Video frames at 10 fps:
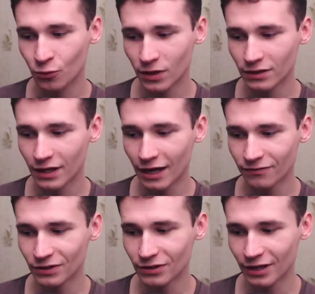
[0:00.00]
When I
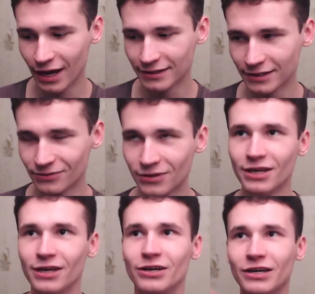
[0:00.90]
feel kind of
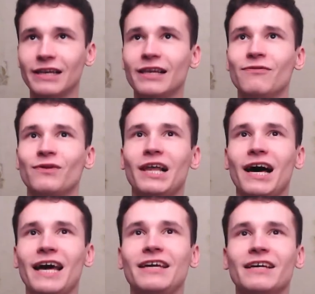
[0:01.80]
really
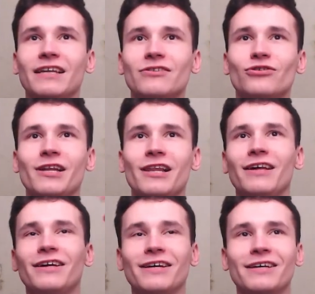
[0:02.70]
flying and
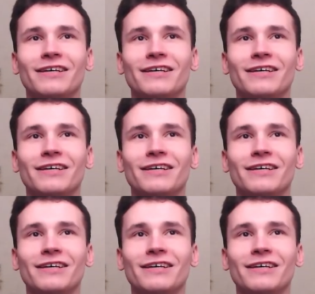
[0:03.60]
really uh,